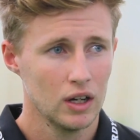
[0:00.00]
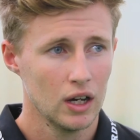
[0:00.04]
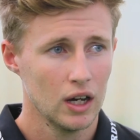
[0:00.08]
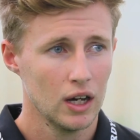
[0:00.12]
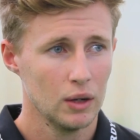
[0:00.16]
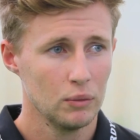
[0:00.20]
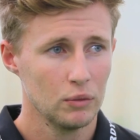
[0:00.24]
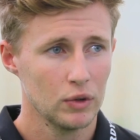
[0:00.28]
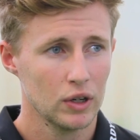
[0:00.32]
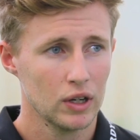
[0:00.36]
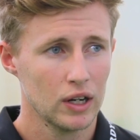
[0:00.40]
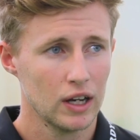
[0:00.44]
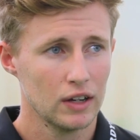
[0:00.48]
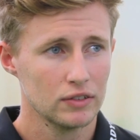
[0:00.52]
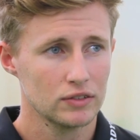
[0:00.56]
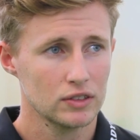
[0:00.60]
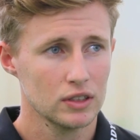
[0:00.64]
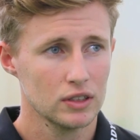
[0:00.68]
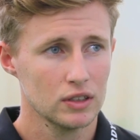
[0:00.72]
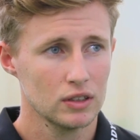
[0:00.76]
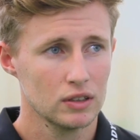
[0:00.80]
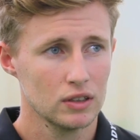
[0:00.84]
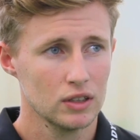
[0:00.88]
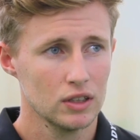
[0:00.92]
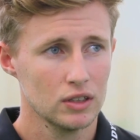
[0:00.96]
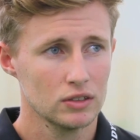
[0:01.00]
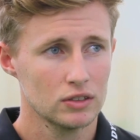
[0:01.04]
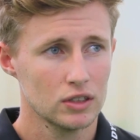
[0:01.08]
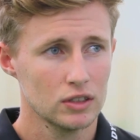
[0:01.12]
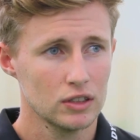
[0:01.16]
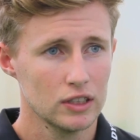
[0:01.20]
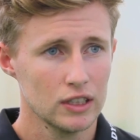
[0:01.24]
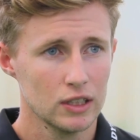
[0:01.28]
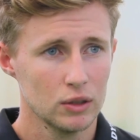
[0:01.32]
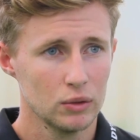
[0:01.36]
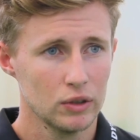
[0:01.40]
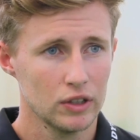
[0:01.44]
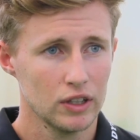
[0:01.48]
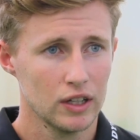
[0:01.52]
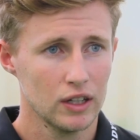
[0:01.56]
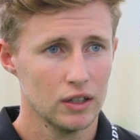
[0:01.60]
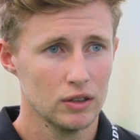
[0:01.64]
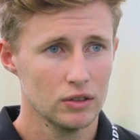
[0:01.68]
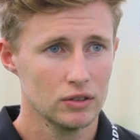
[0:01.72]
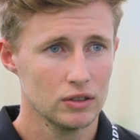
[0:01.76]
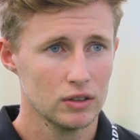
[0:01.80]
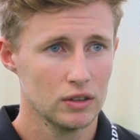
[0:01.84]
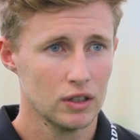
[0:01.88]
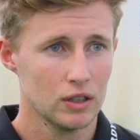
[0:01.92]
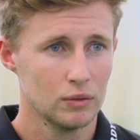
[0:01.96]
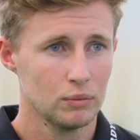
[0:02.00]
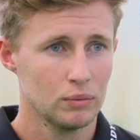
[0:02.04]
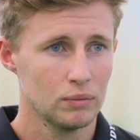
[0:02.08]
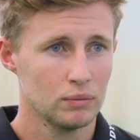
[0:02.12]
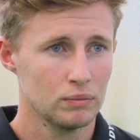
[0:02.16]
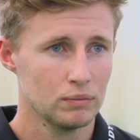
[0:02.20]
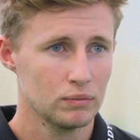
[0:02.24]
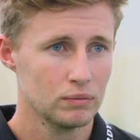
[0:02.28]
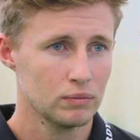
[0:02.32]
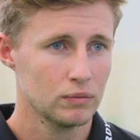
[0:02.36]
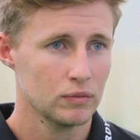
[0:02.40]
and we're going to have to learn to deal with those and, and,